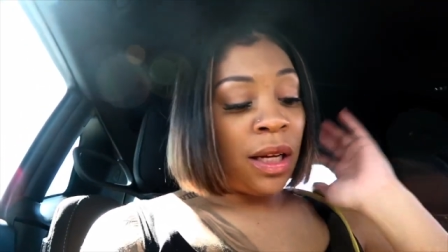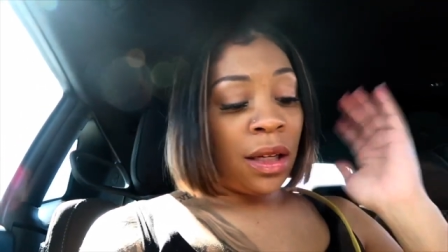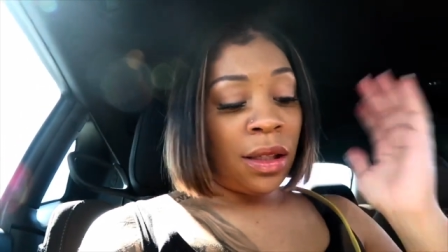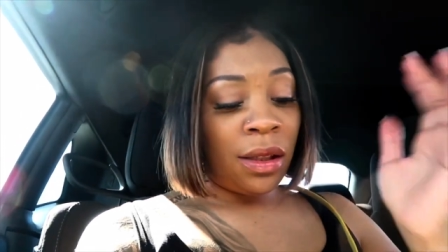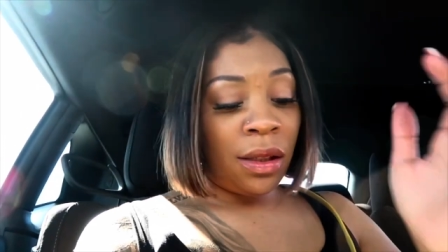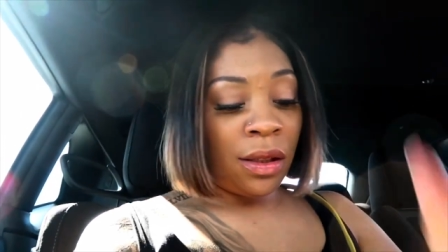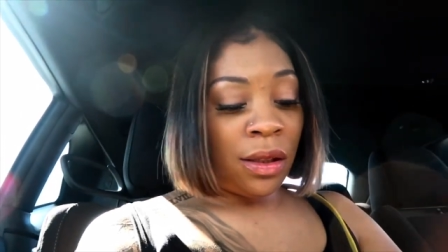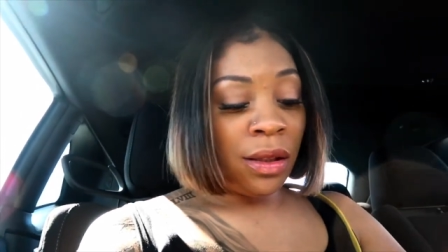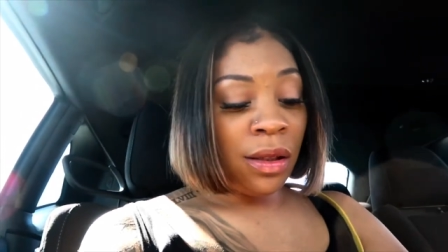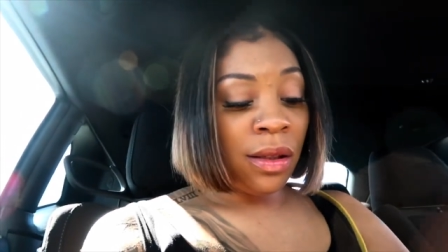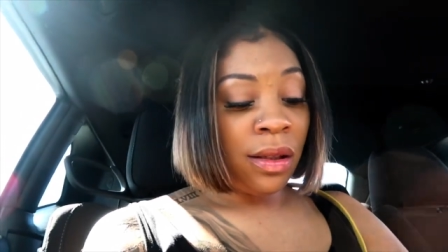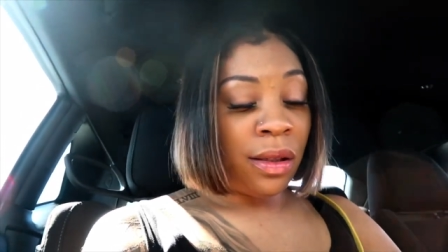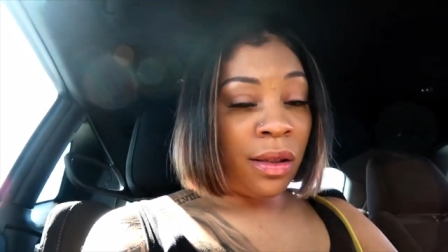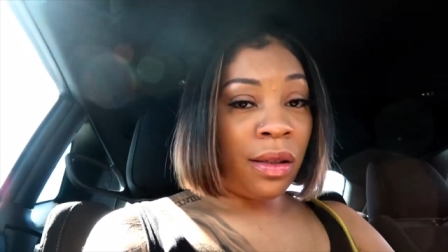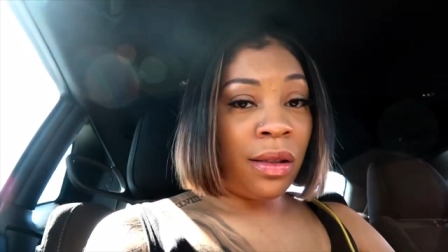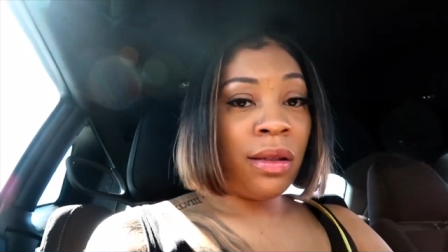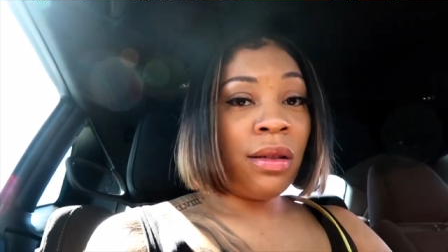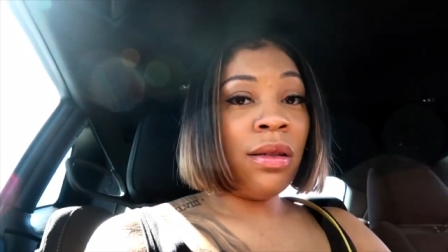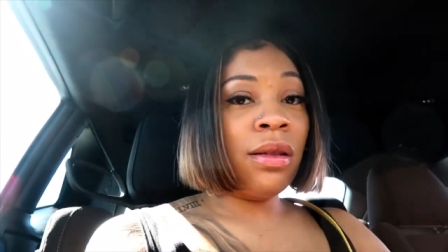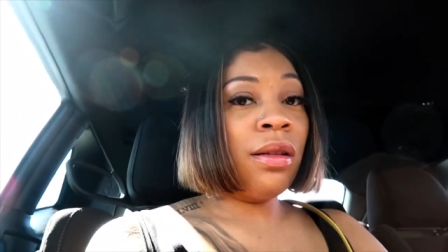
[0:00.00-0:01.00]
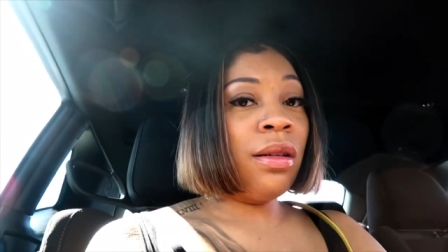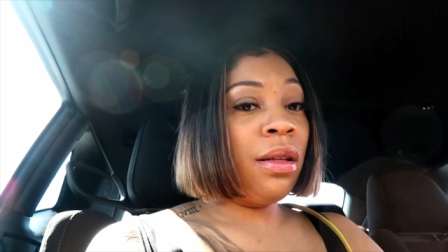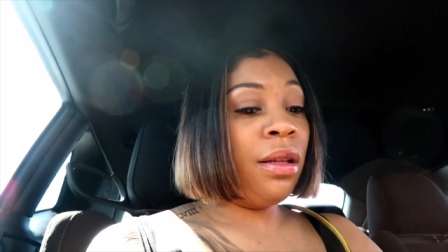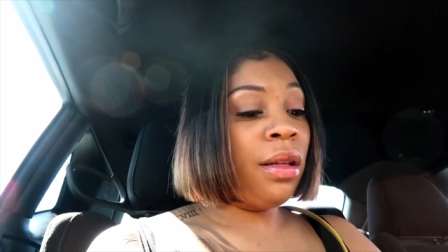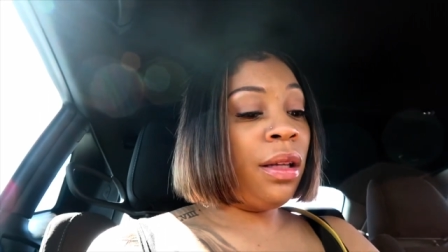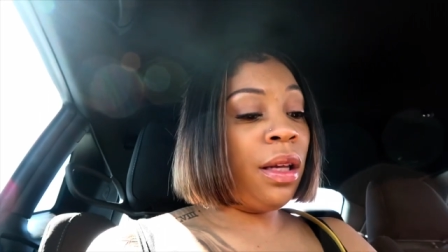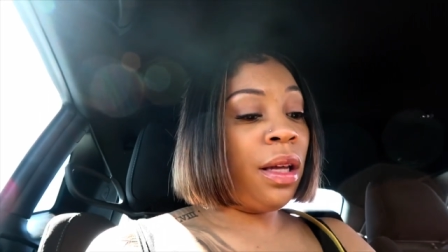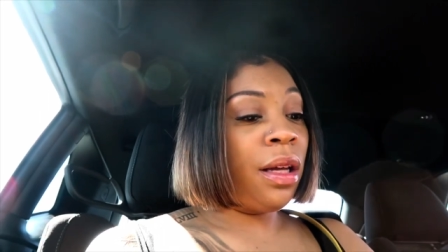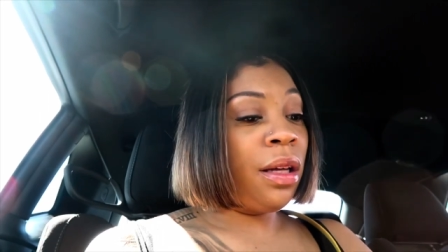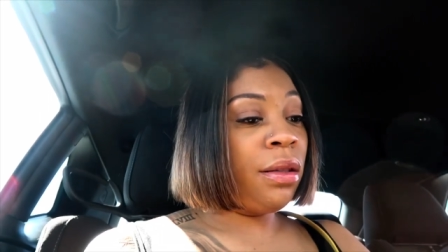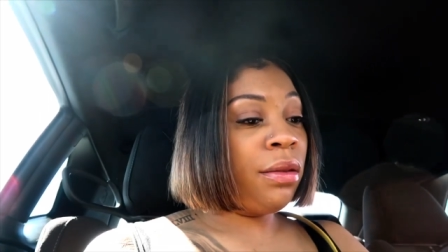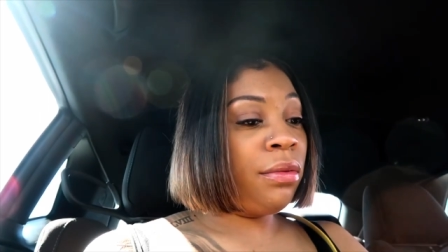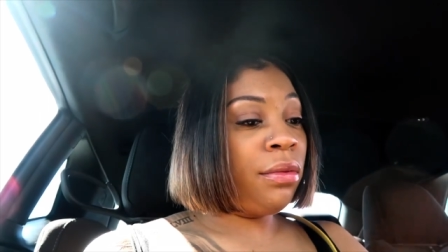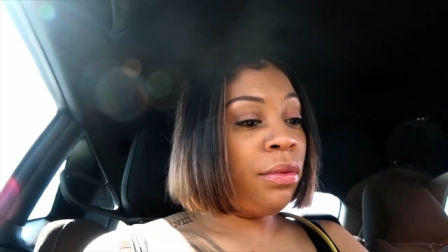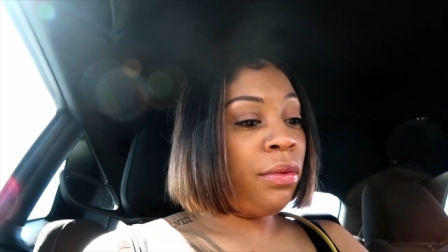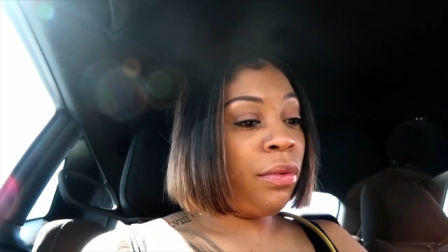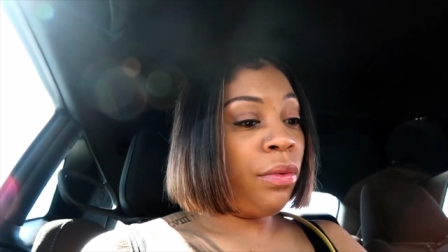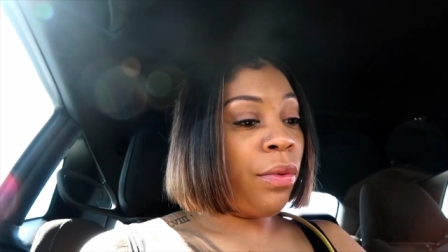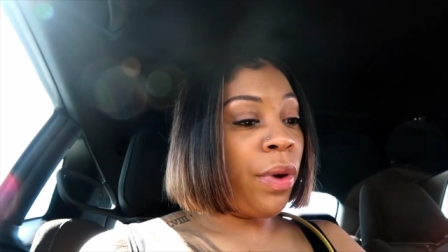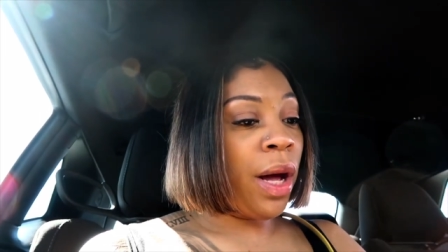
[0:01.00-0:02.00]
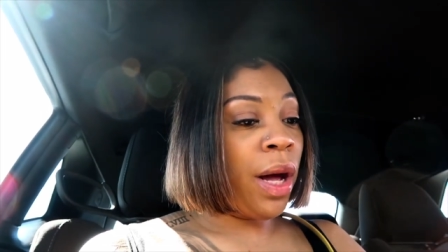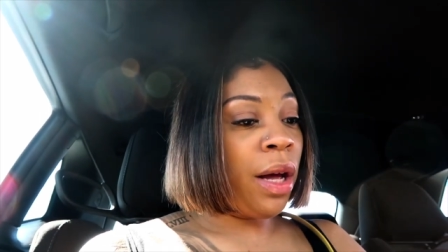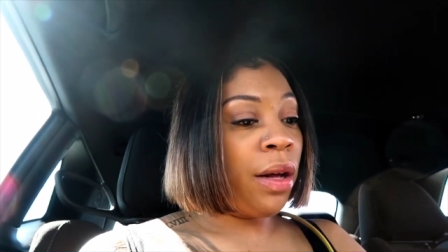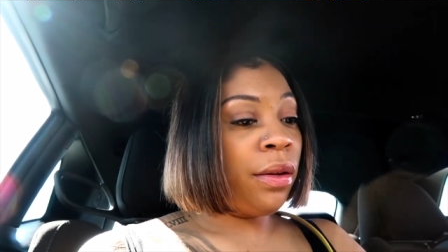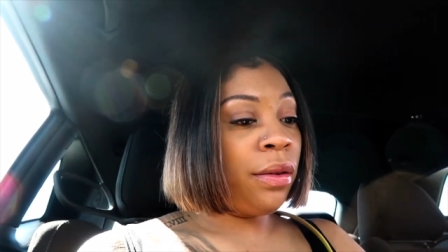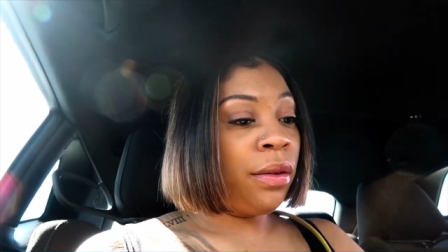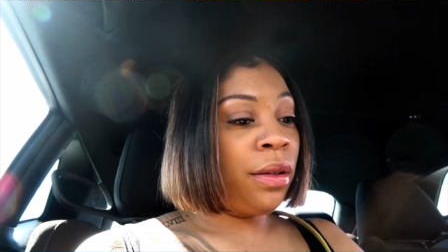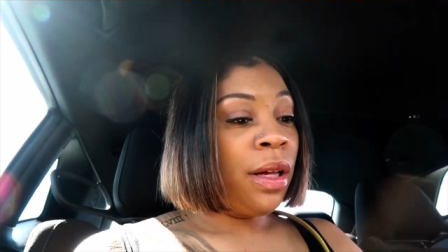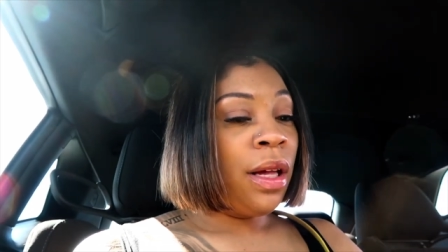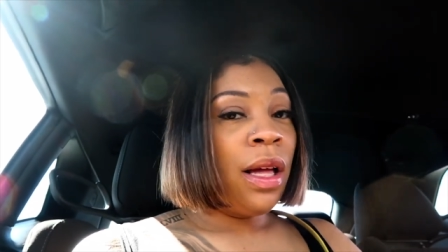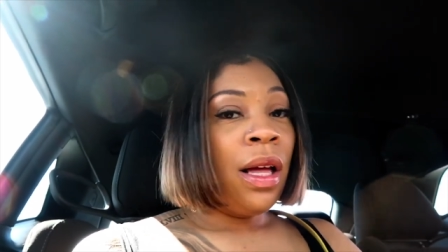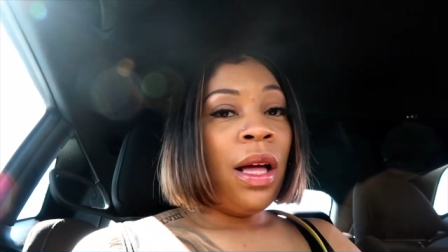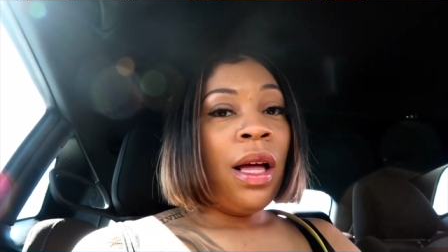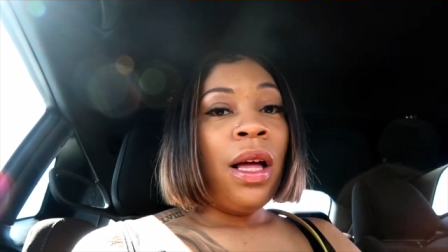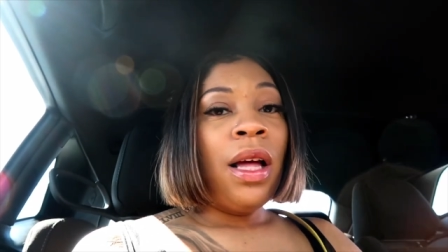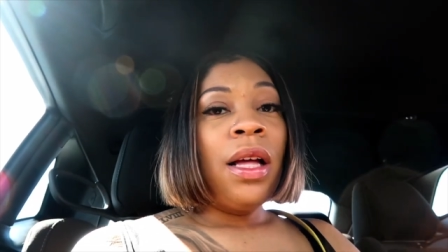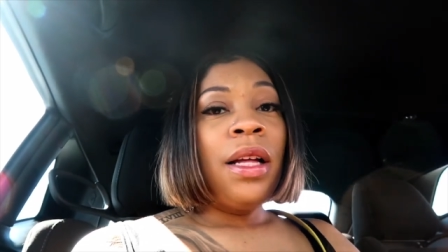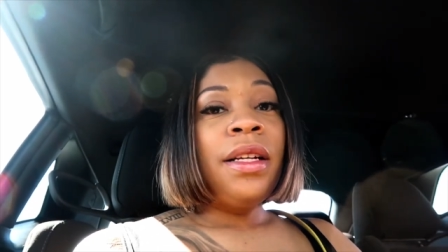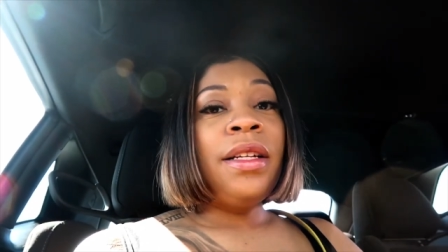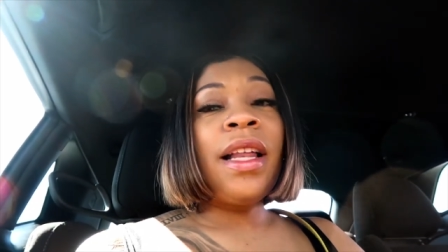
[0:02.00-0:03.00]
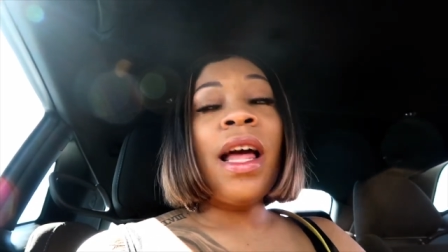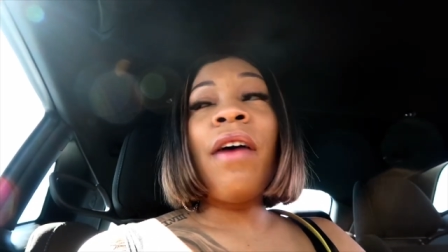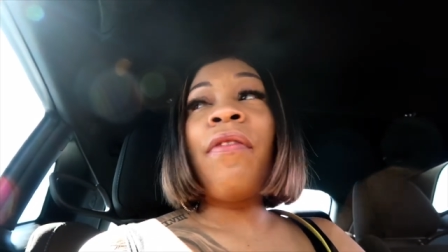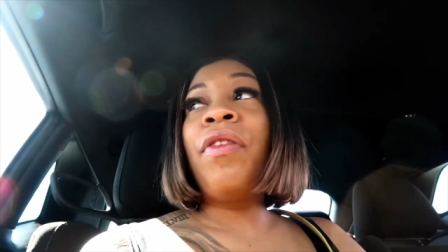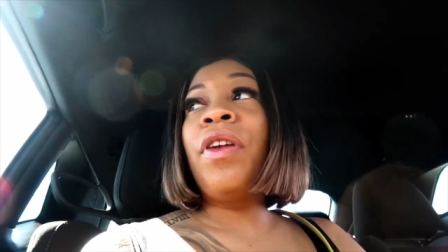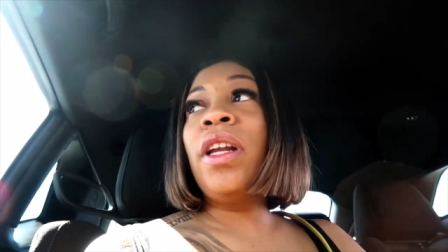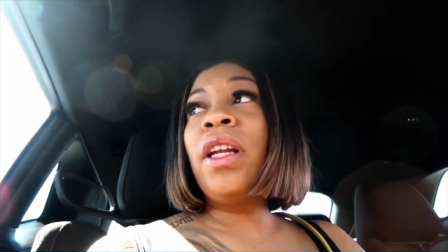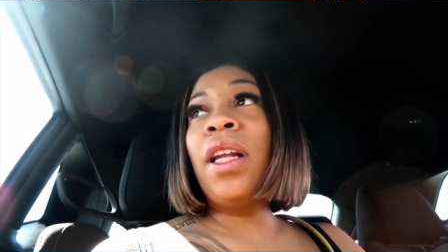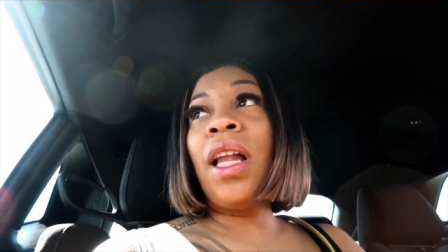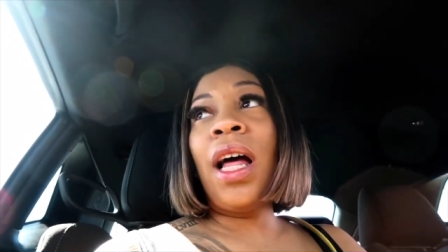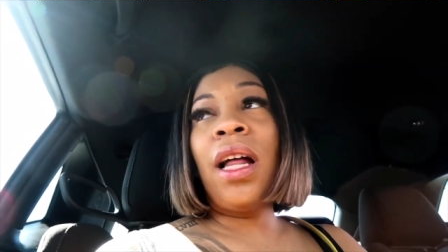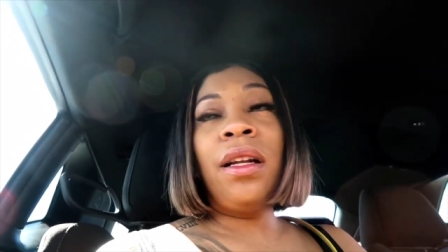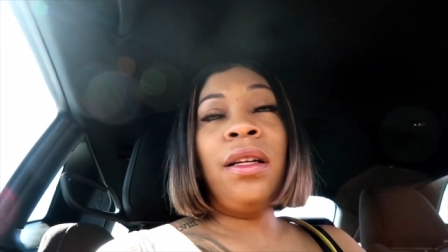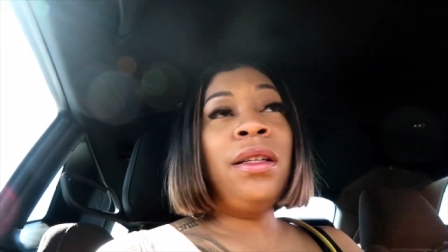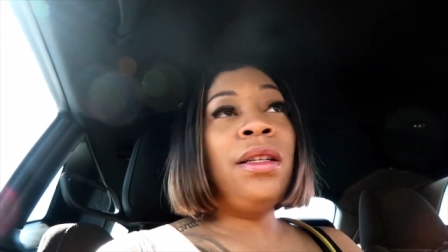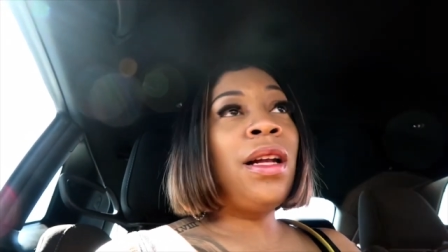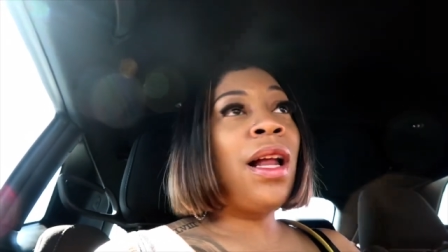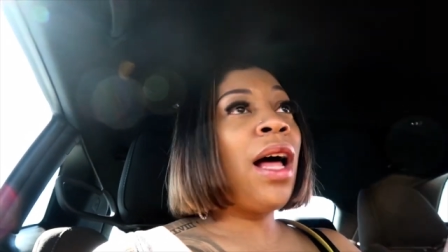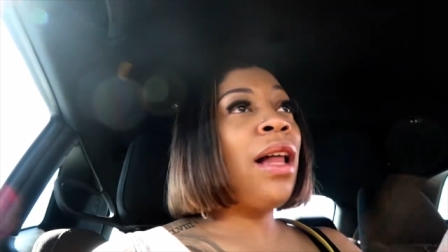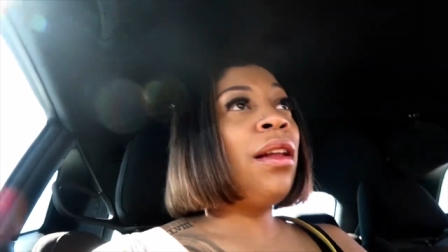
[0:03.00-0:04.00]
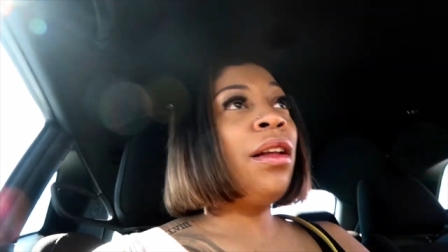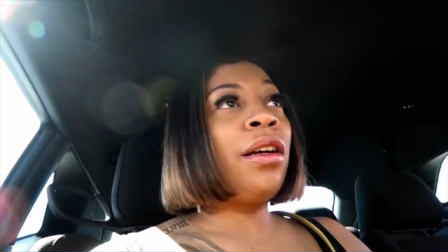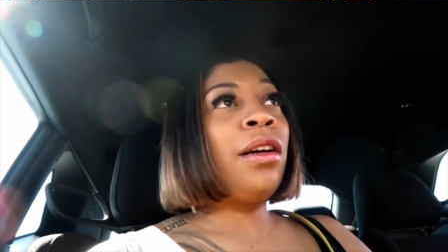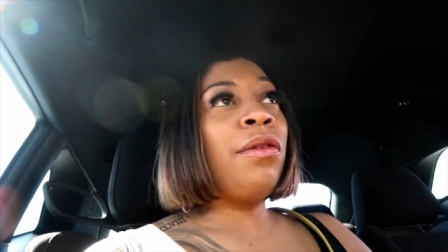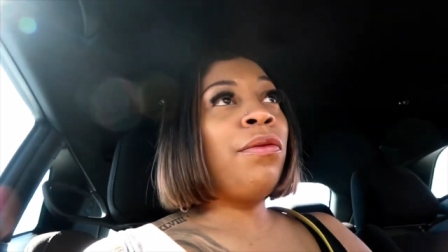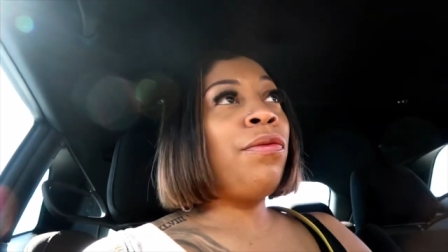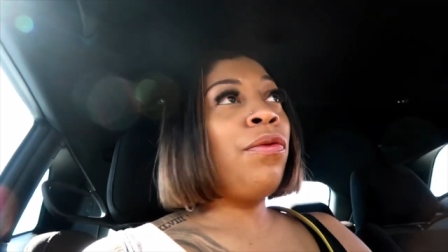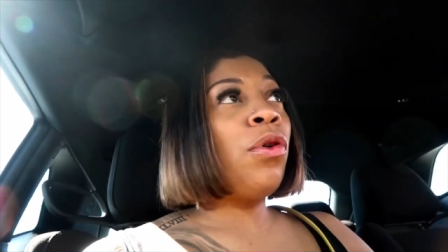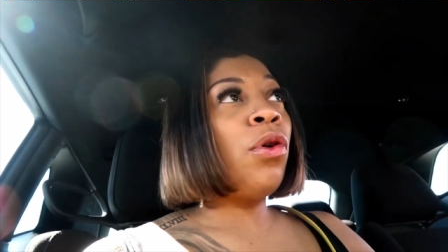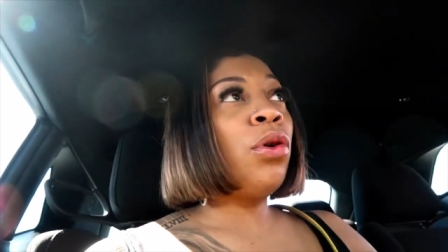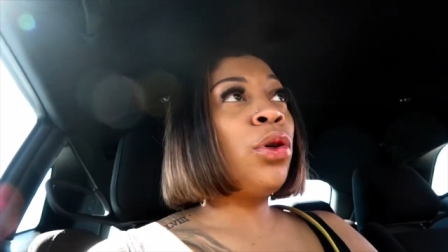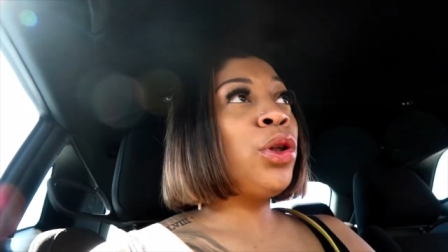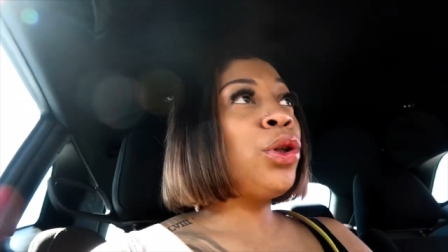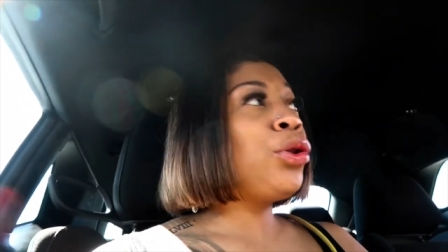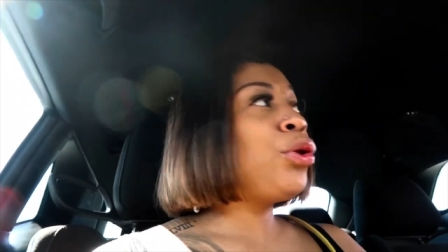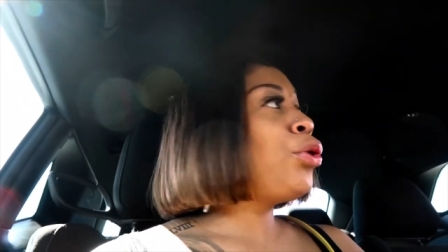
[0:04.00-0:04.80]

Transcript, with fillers: That's yeah, wow definitely not looking forward